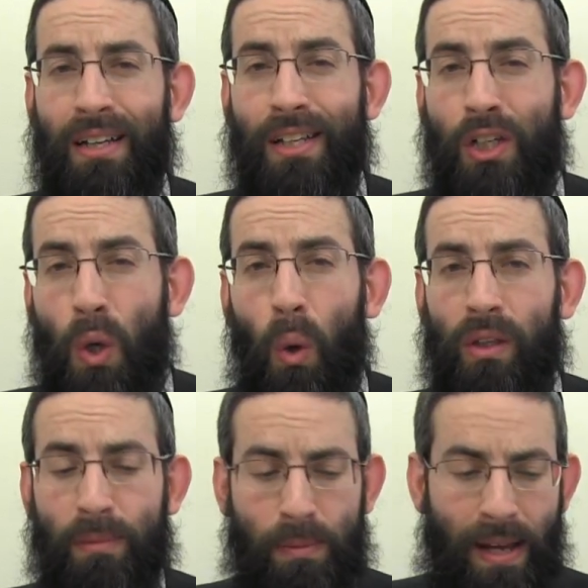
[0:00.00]
the
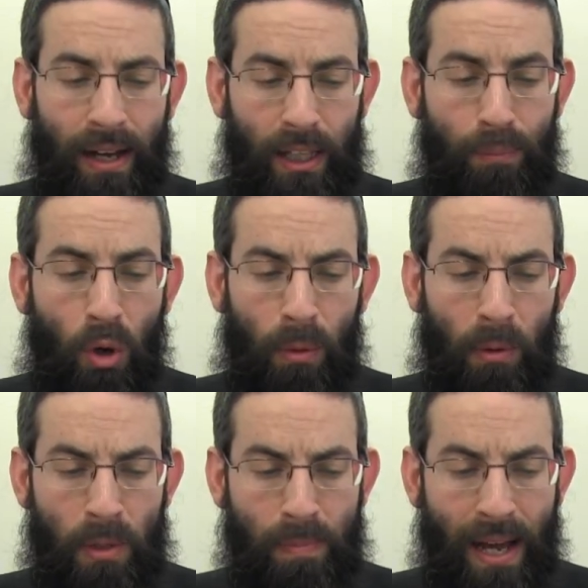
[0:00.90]
golden mizbeach, the
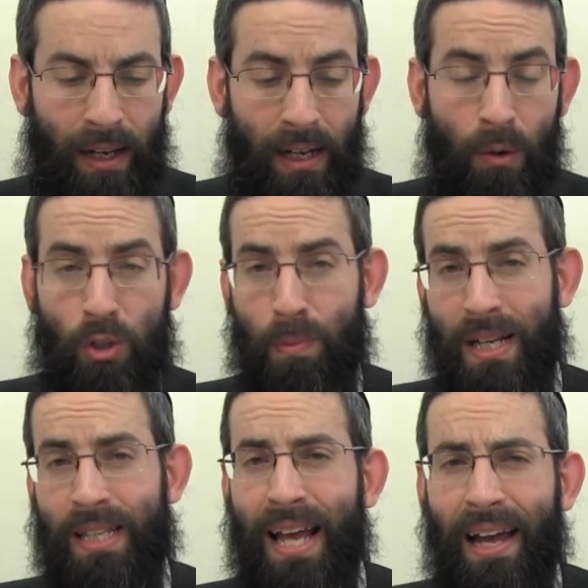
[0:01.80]
portable mizbeach, which was
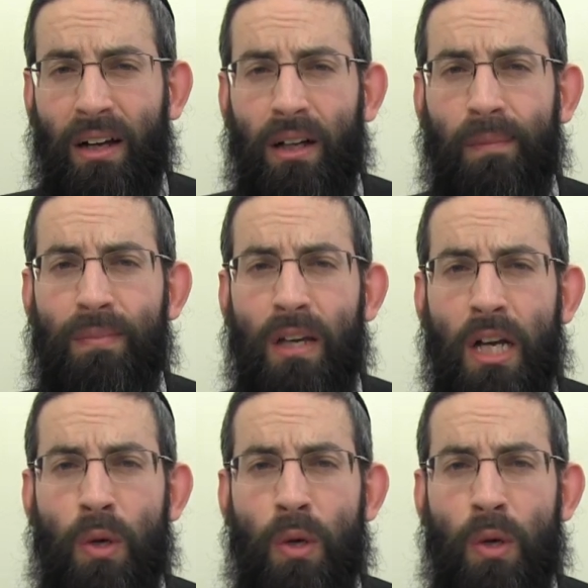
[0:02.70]
placed in the heichal,